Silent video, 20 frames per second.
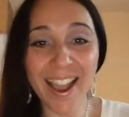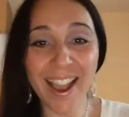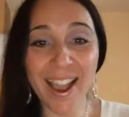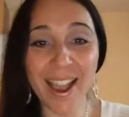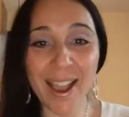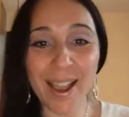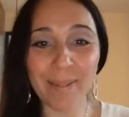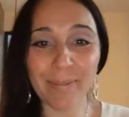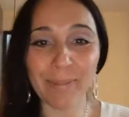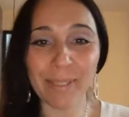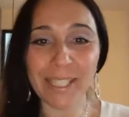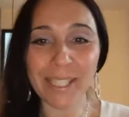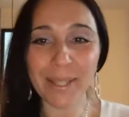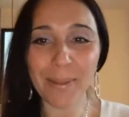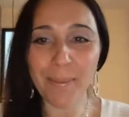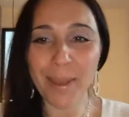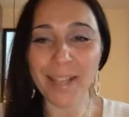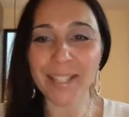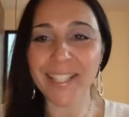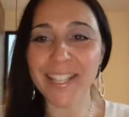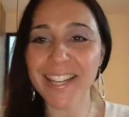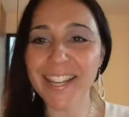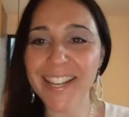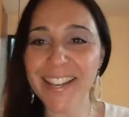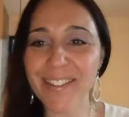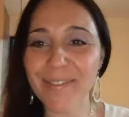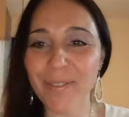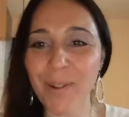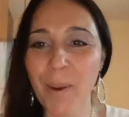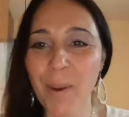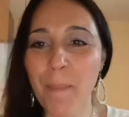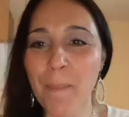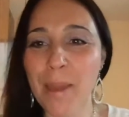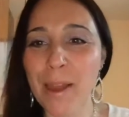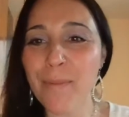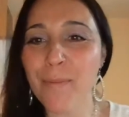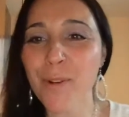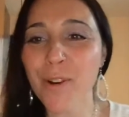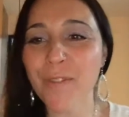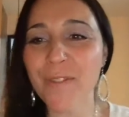I'm Lisa Mehta from
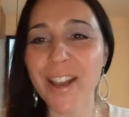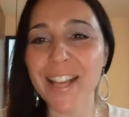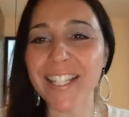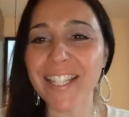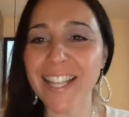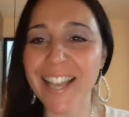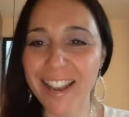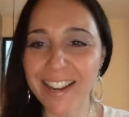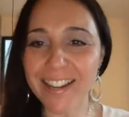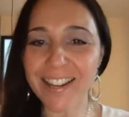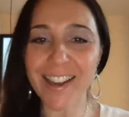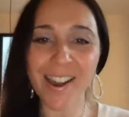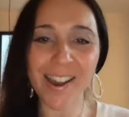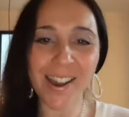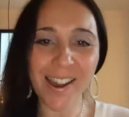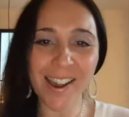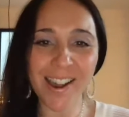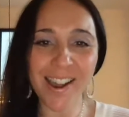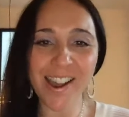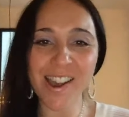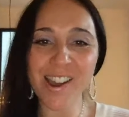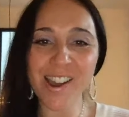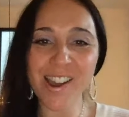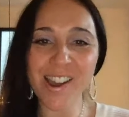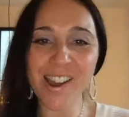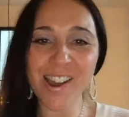Metamorfize.com,